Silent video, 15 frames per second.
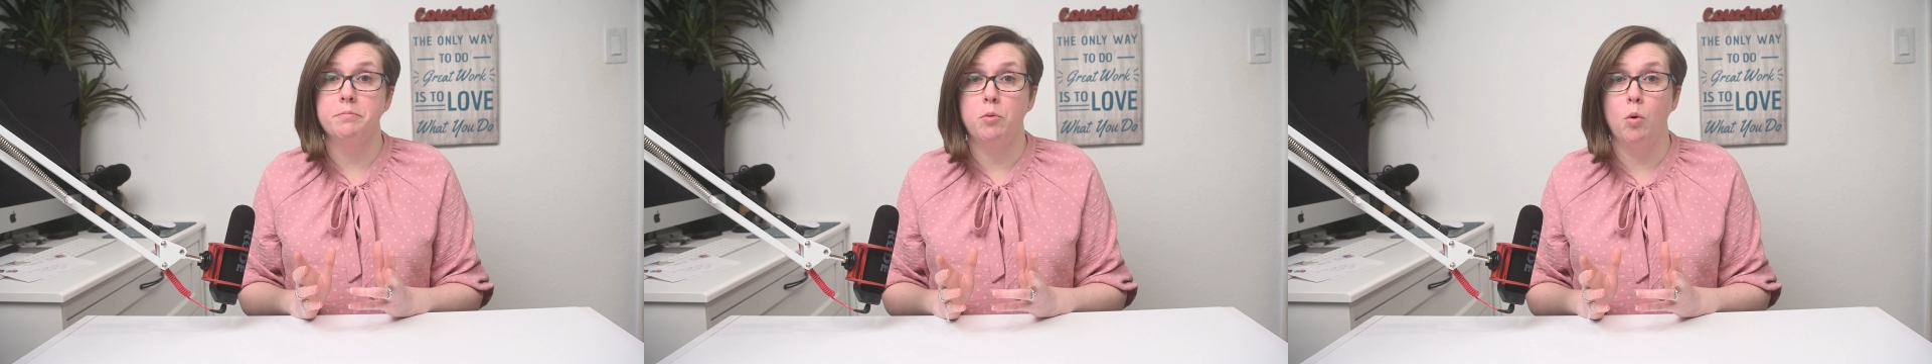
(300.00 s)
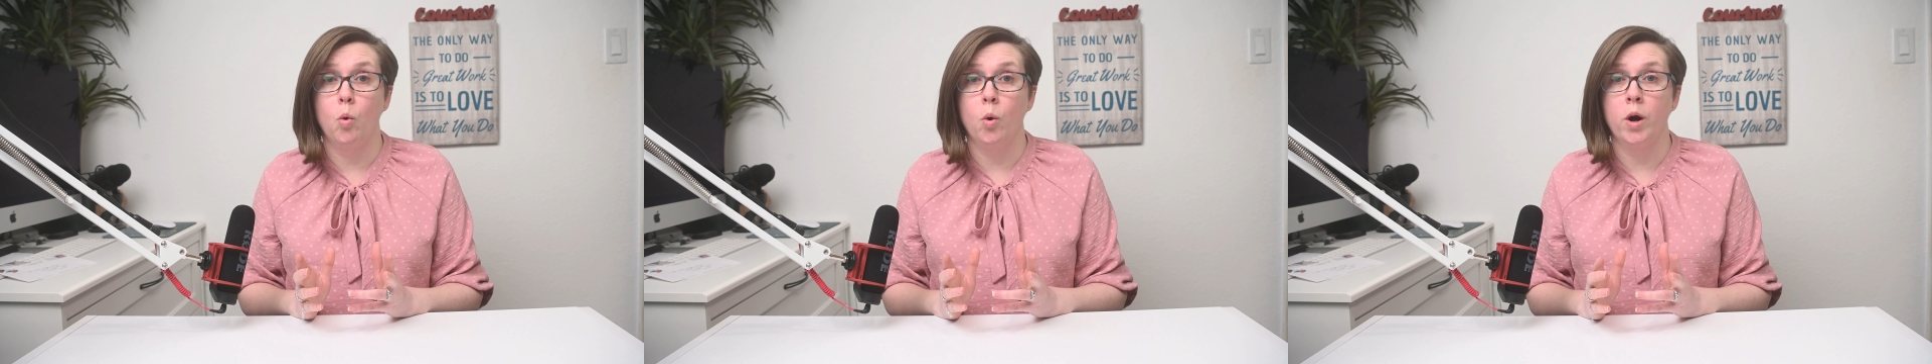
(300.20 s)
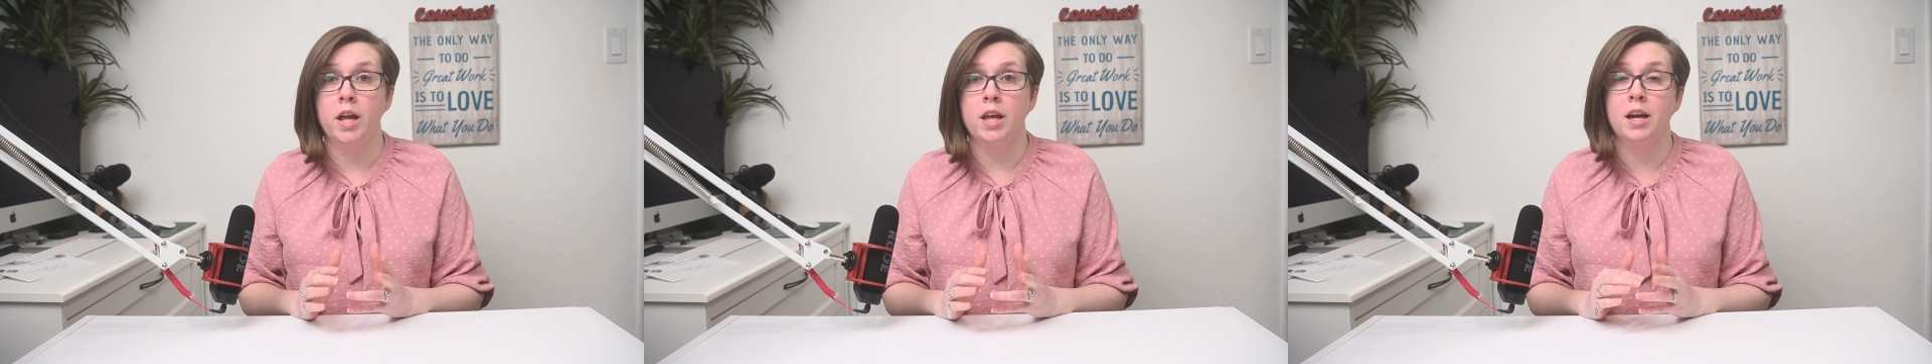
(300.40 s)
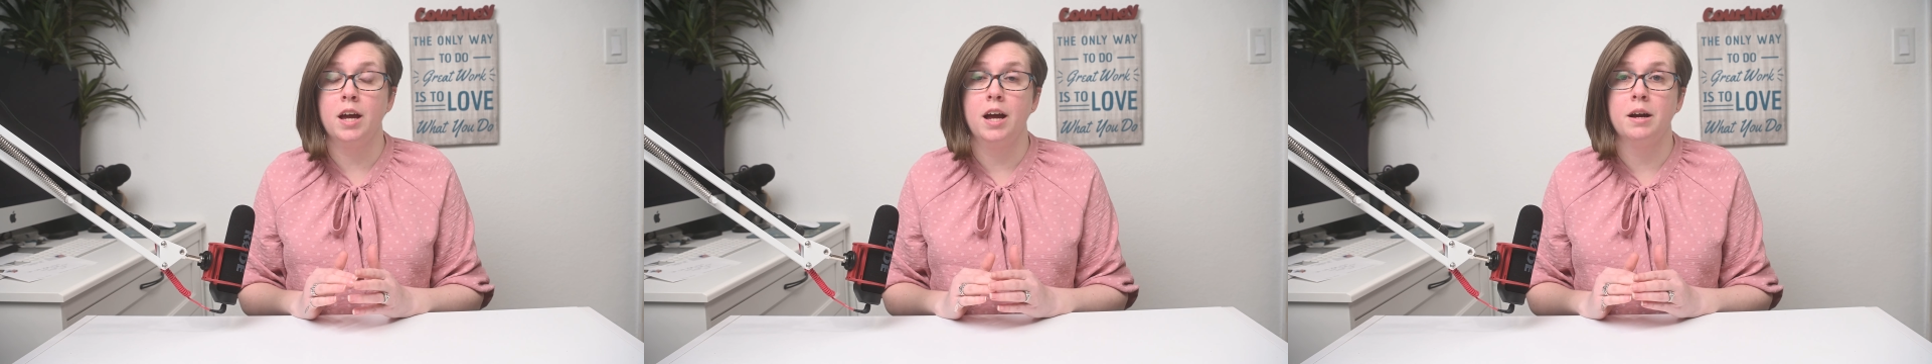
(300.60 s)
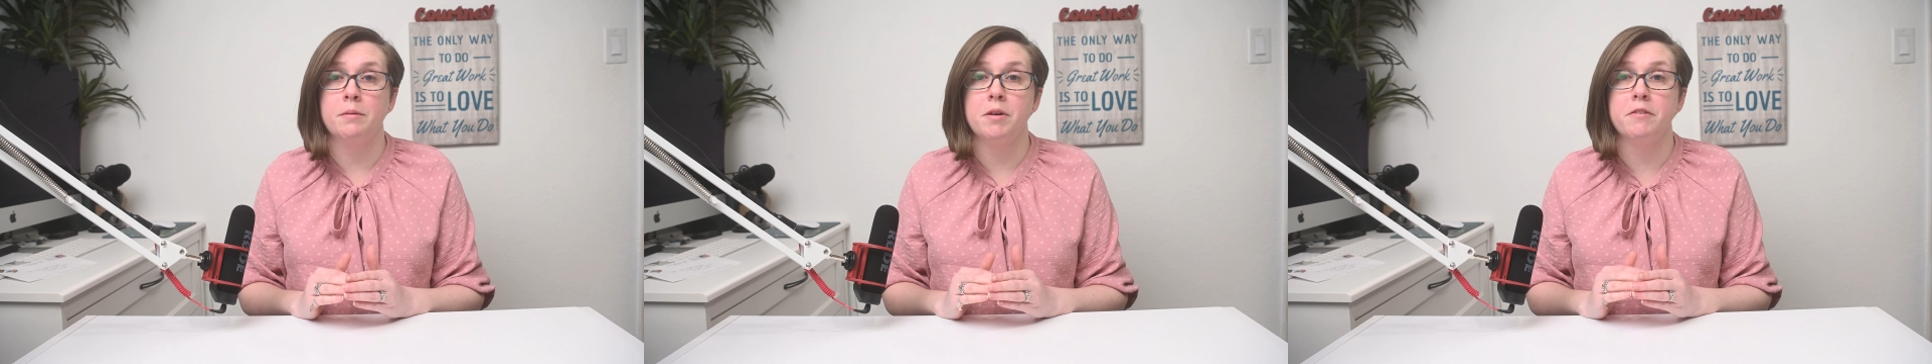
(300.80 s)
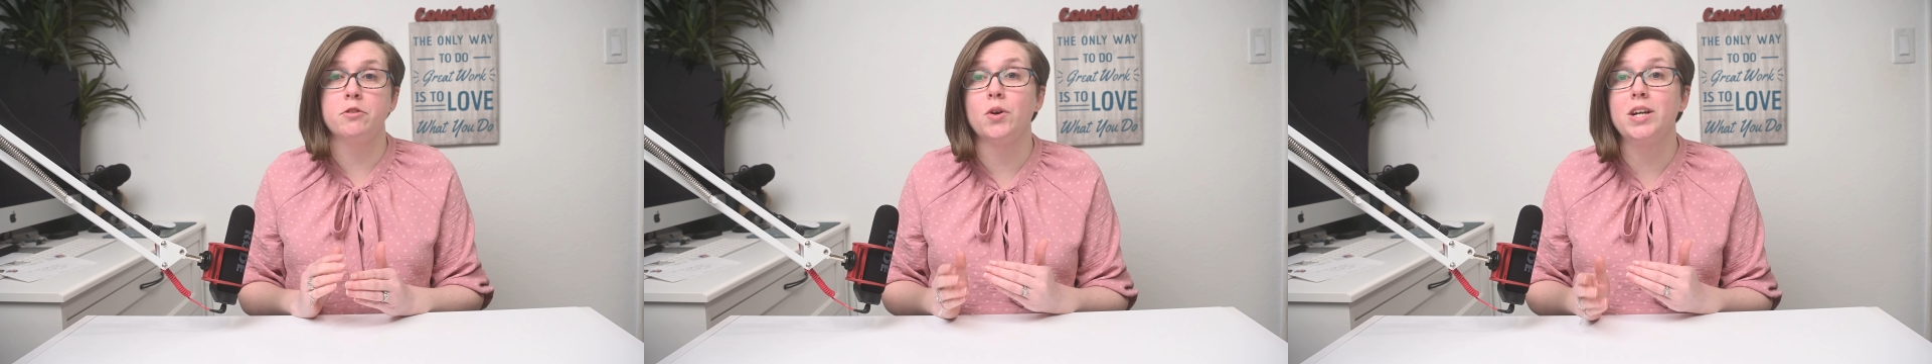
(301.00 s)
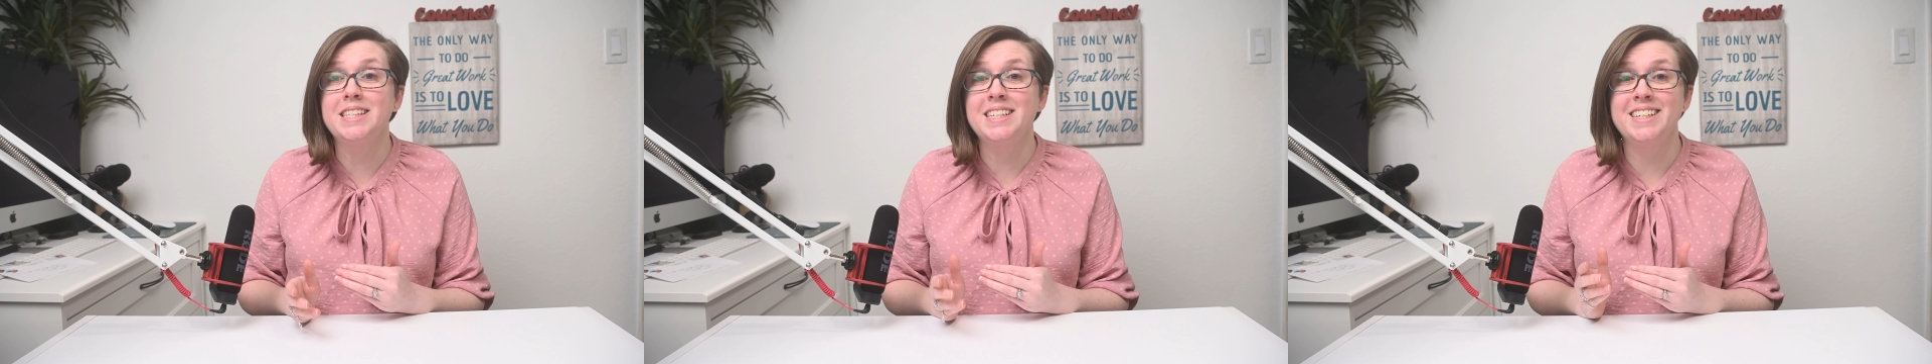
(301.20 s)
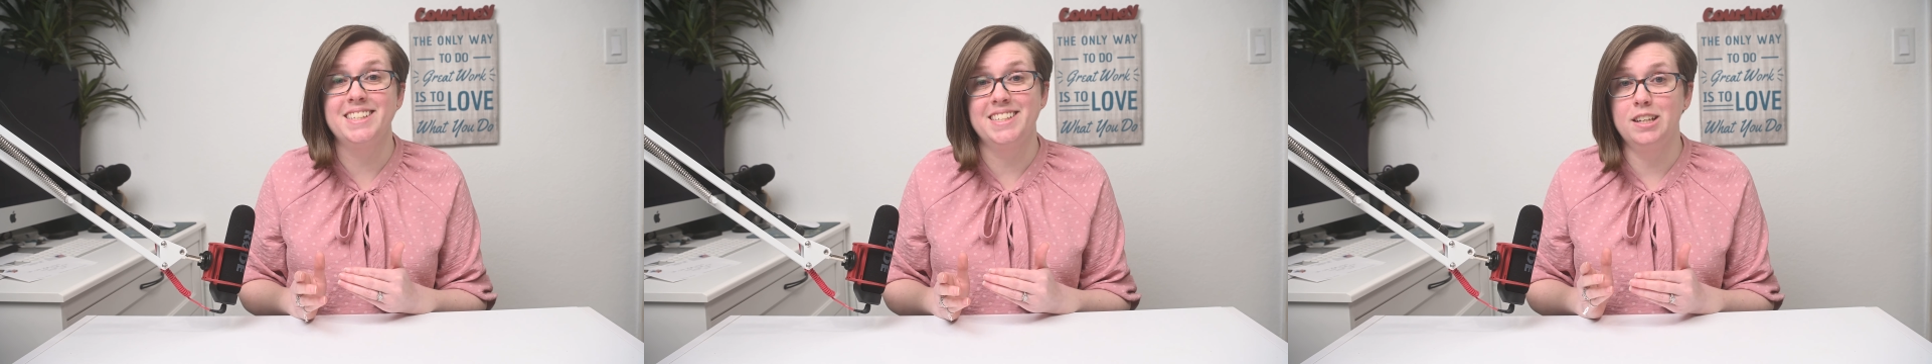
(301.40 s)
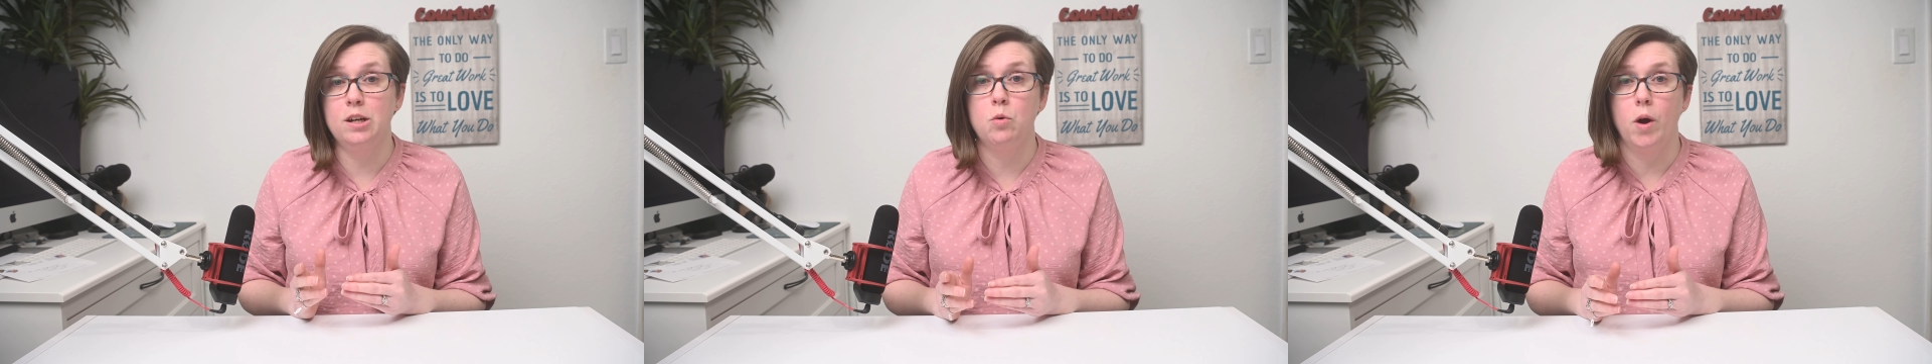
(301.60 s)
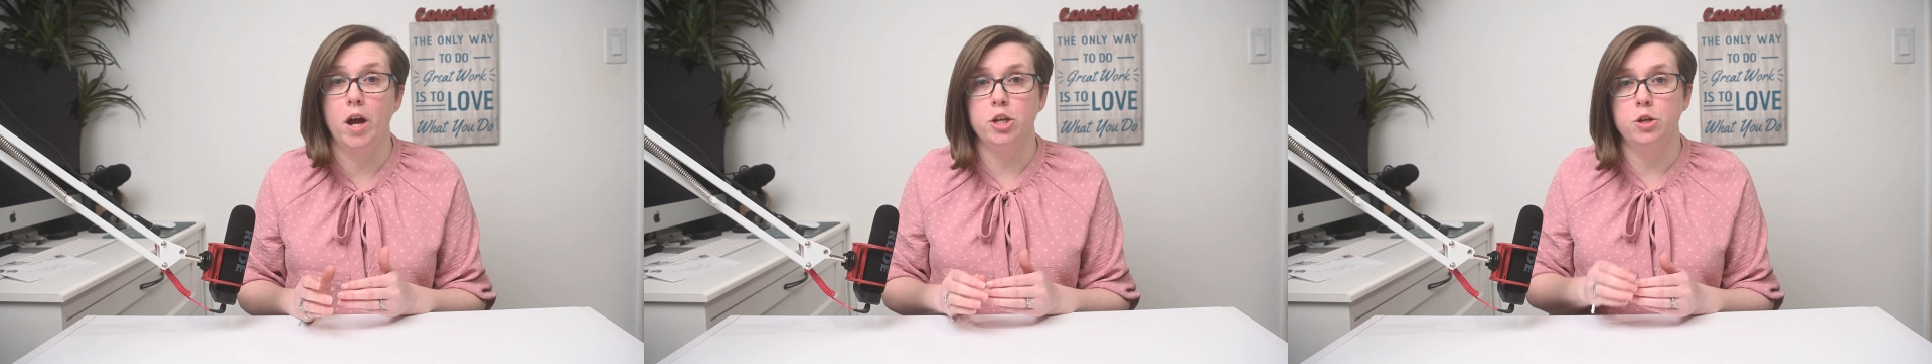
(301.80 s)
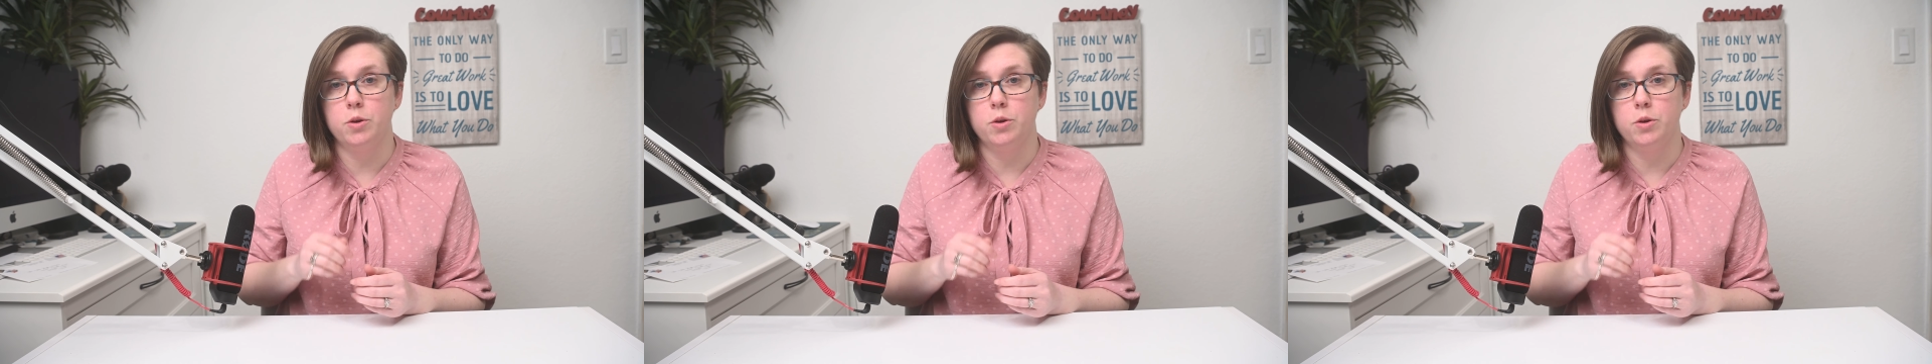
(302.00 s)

pouring, if the resin is still wet,